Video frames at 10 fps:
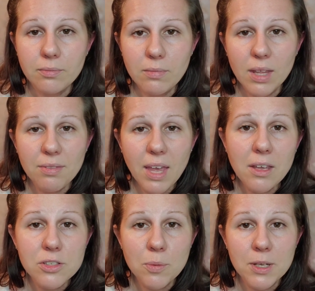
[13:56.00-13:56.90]
thank
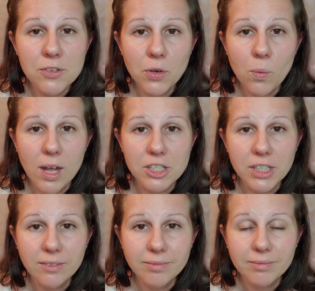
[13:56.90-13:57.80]
you so much for
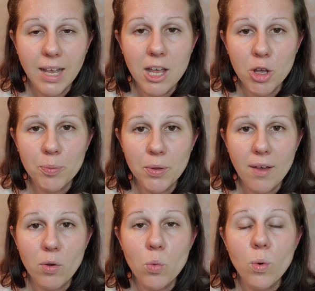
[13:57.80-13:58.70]
watching. I hope you
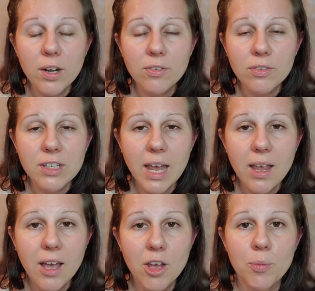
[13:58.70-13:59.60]
have a wonderful day.
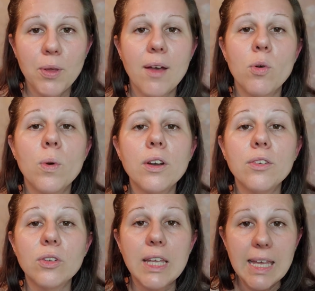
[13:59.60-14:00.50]
I hope you have a
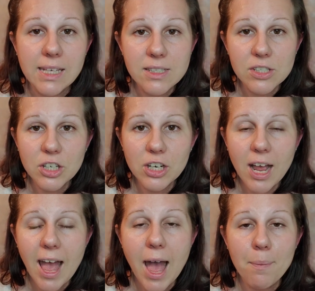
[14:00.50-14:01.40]
wonderful Easter.
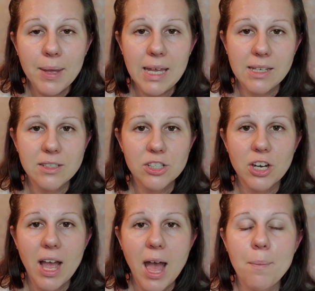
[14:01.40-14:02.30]

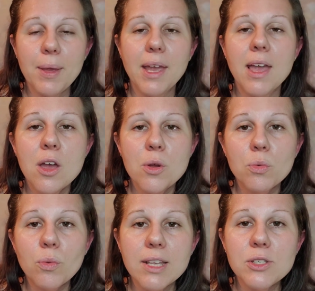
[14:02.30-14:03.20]
Happy
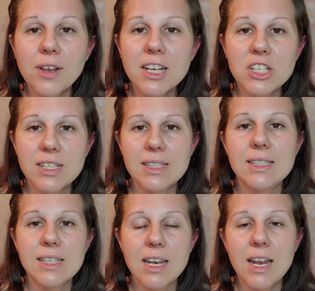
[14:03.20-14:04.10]
Resurrection
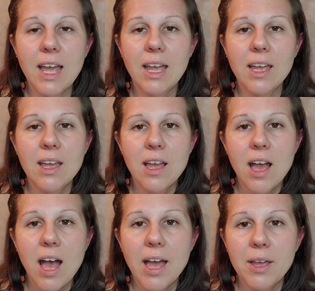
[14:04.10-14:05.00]
Sunday.
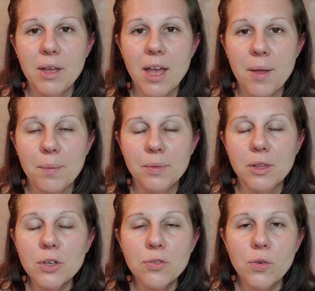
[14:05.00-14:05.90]
I
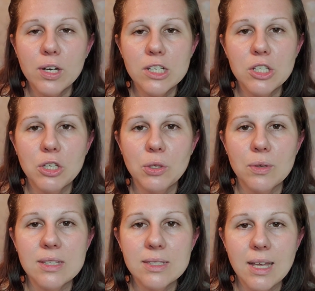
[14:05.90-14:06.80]
look forward to
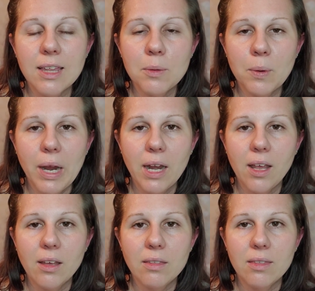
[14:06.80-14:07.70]

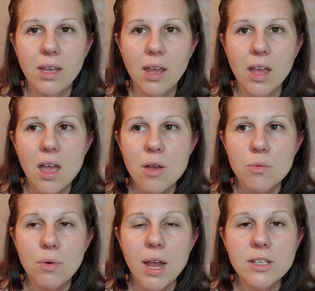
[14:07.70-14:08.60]
celebrating the
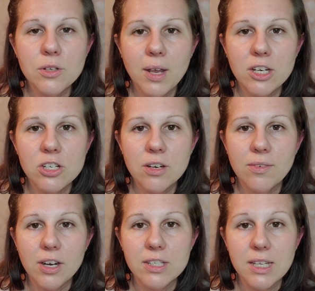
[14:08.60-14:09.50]
resurrection of
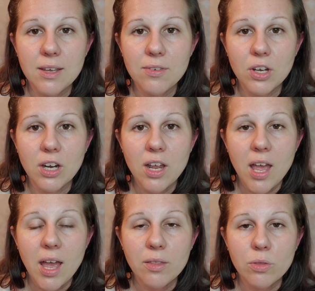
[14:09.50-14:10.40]
our Savior
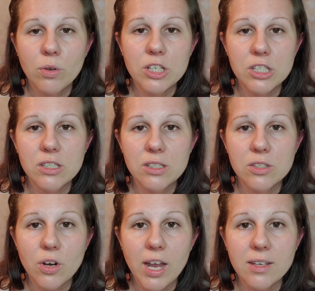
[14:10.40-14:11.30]
and Lord
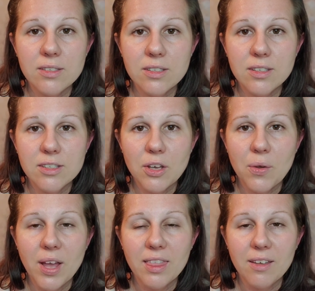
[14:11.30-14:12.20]
Jesus Christ. So
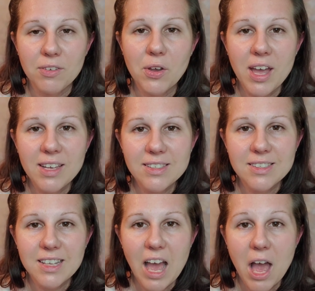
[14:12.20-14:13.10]
I love you
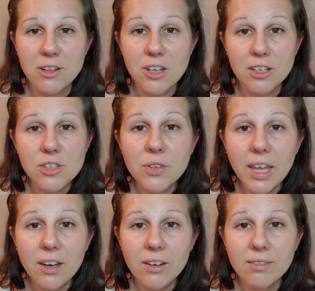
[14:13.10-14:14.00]
guys. I'll talk to you
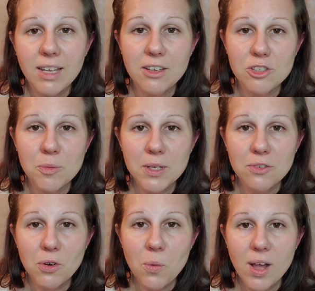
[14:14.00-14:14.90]
later. Thank you so much
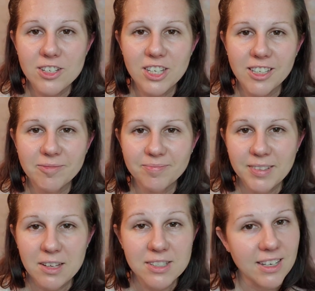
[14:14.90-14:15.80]
for watching.
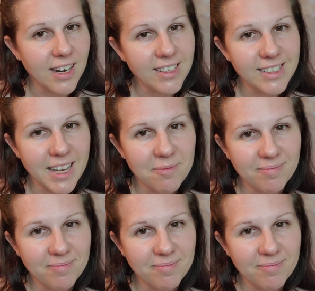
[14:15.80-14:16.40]
I'll see you next time.